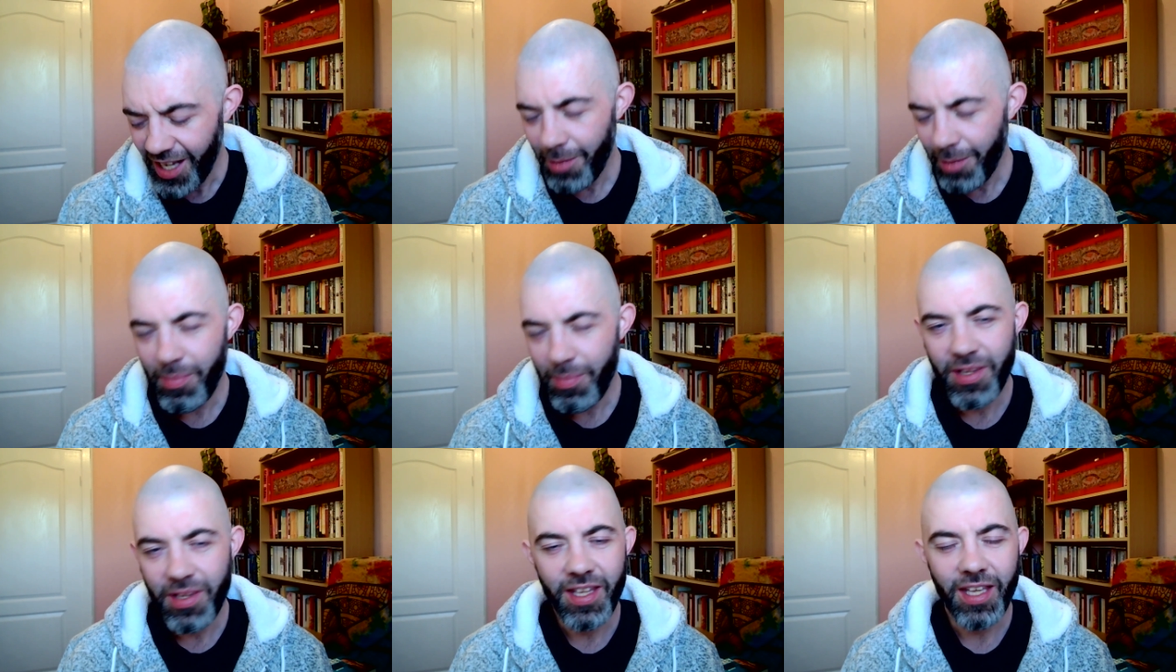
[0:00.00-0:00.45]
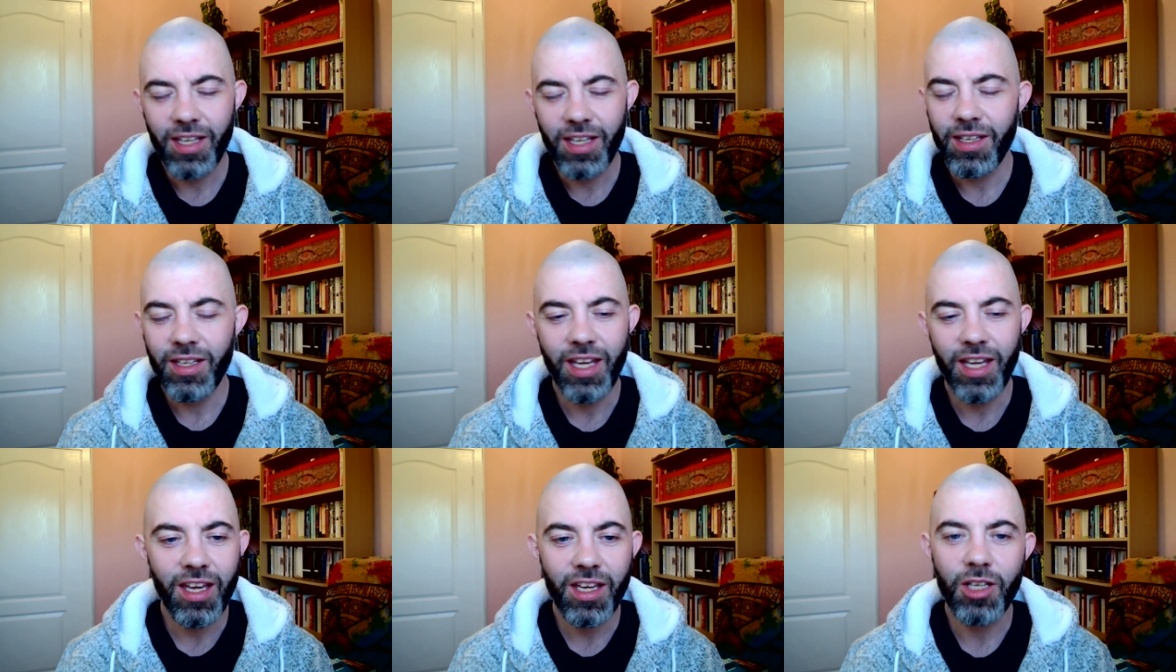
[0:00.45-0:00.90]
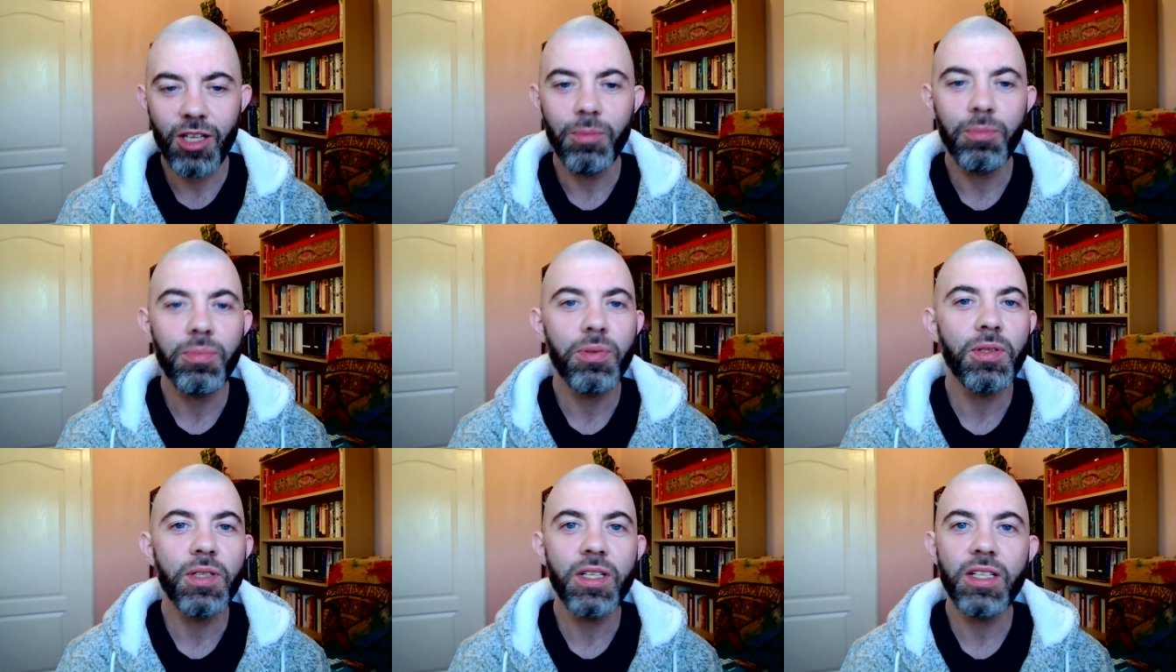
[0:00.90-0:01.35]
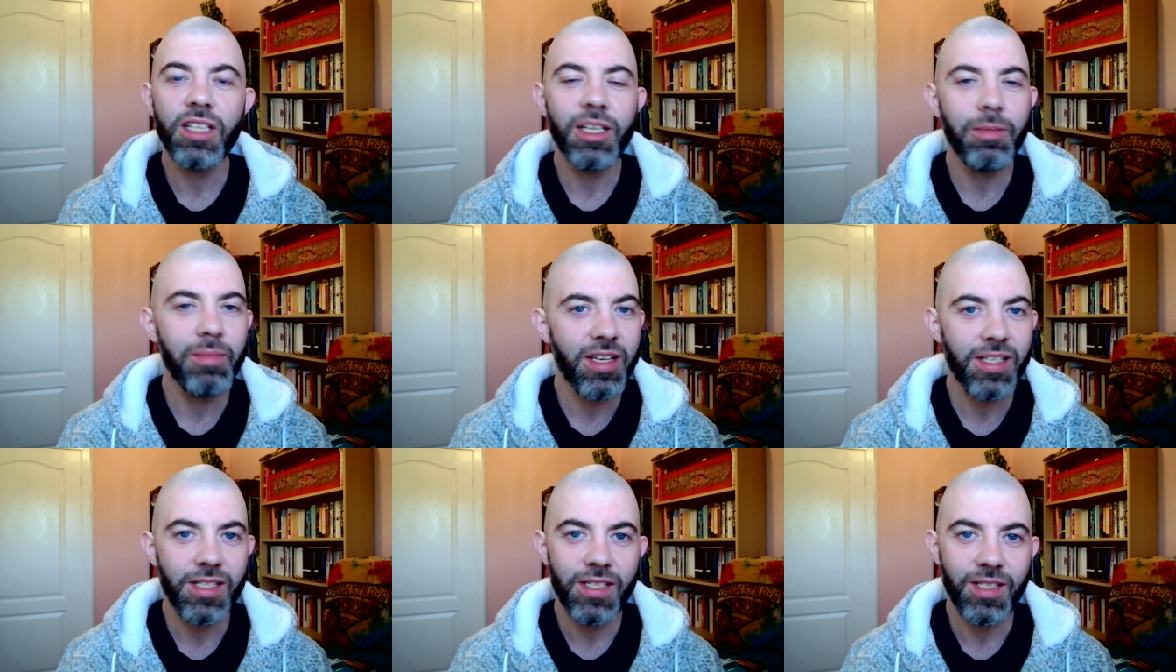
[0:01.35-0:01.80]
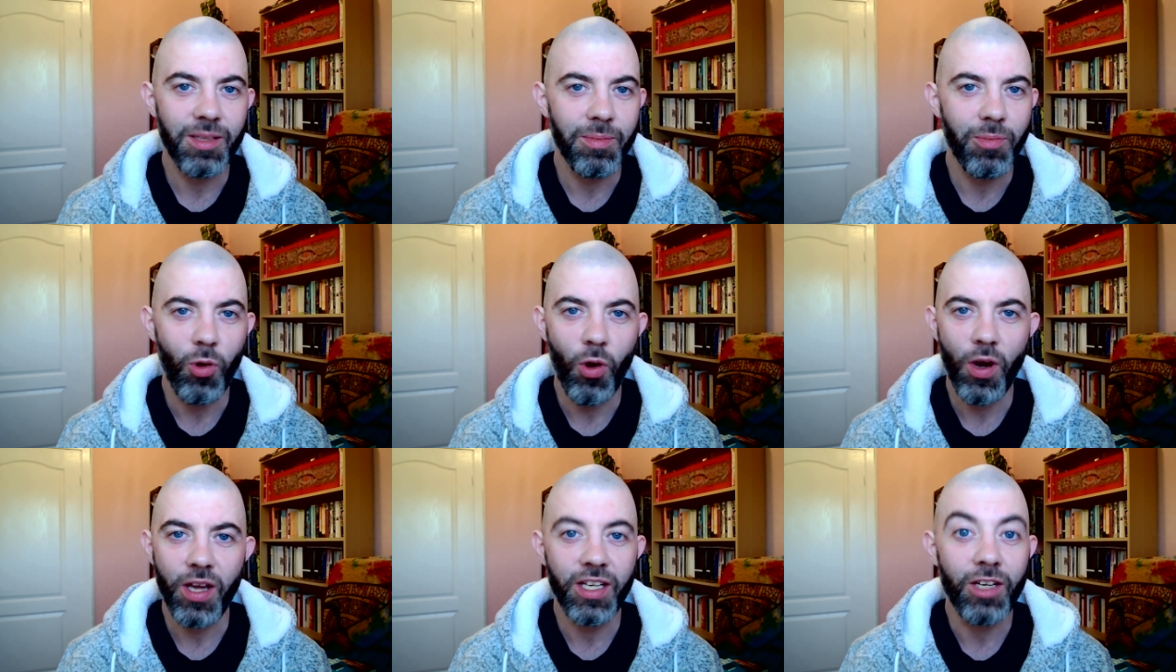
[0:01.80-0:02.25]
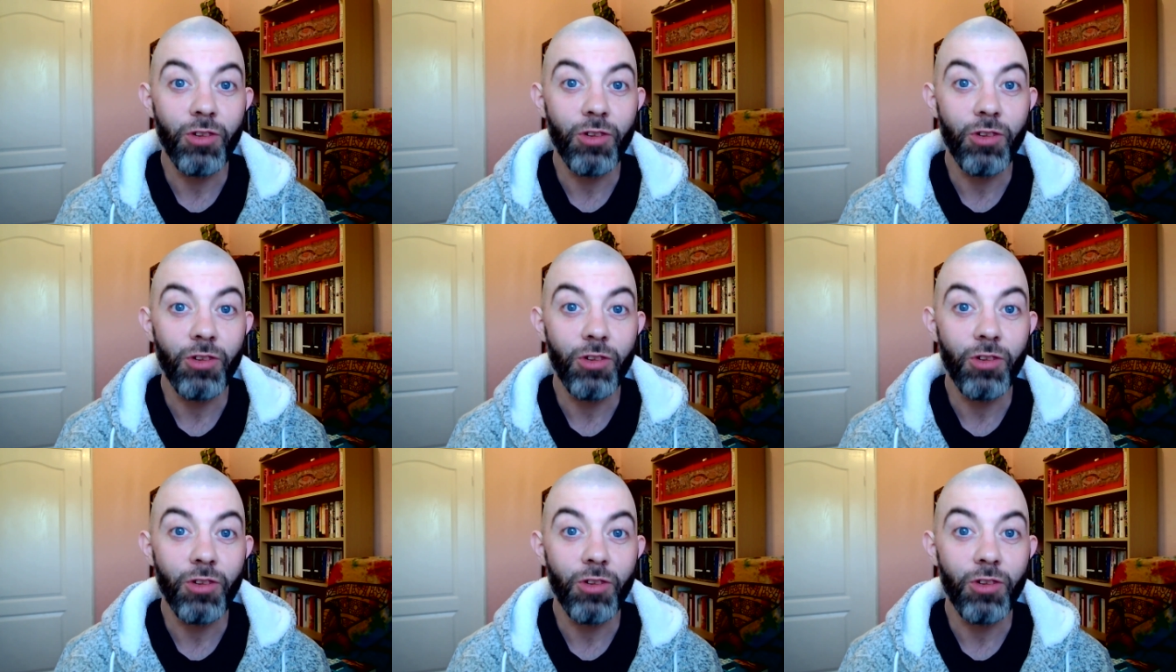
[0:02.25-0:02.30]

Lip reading: but it completely misses the point.